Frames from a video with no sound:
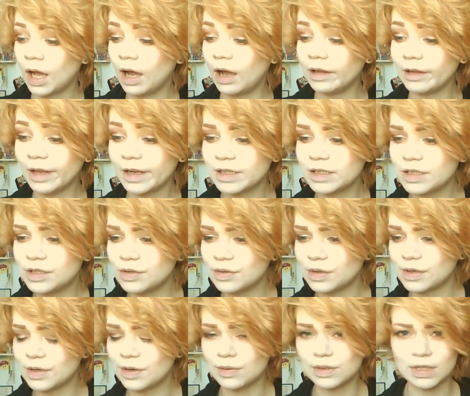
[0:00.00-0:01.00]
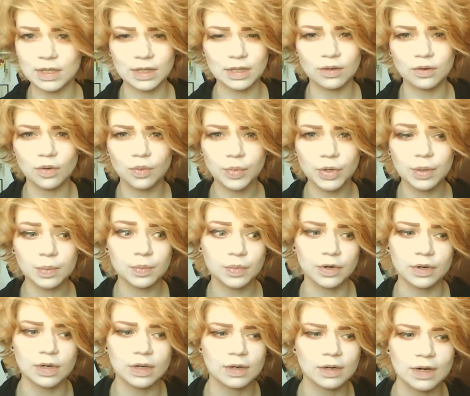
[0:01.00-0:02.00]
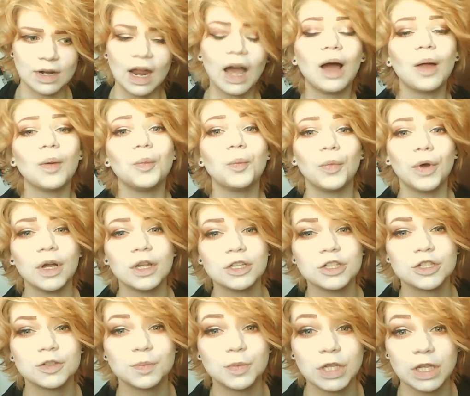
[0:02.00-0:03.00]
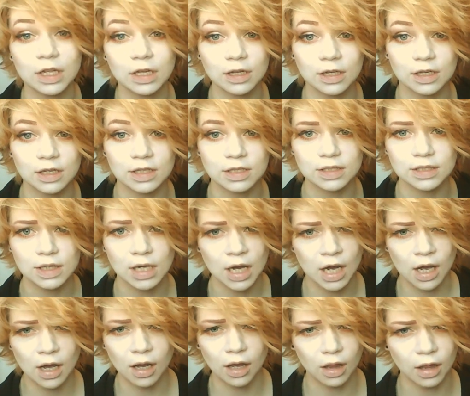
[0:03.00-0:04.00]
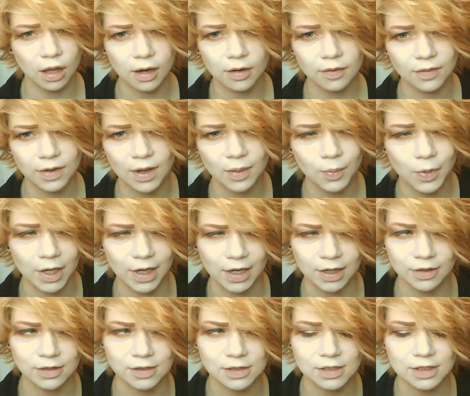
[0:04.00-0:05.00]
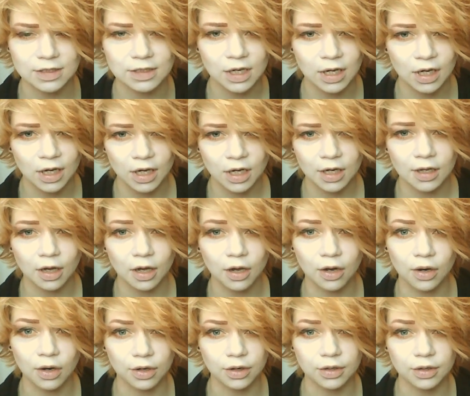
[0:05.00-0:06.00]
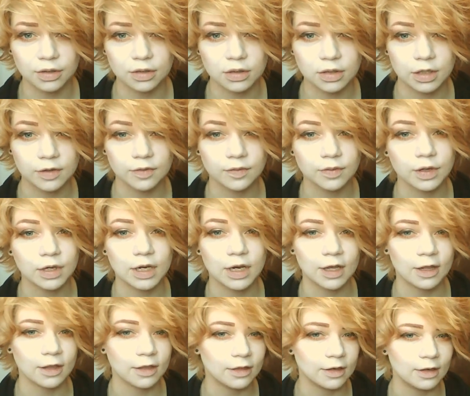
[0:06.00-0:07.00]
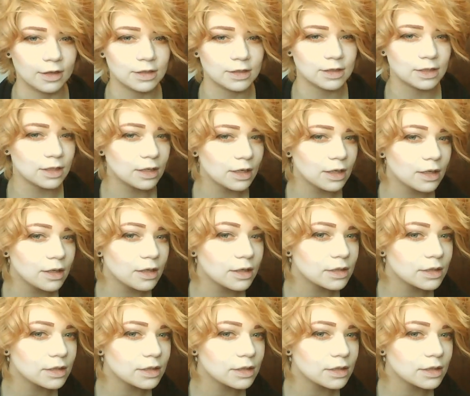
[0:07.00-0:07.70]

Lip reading: I like to do the nose a little bit, but not much, because a lot of vampires are different ethnicity.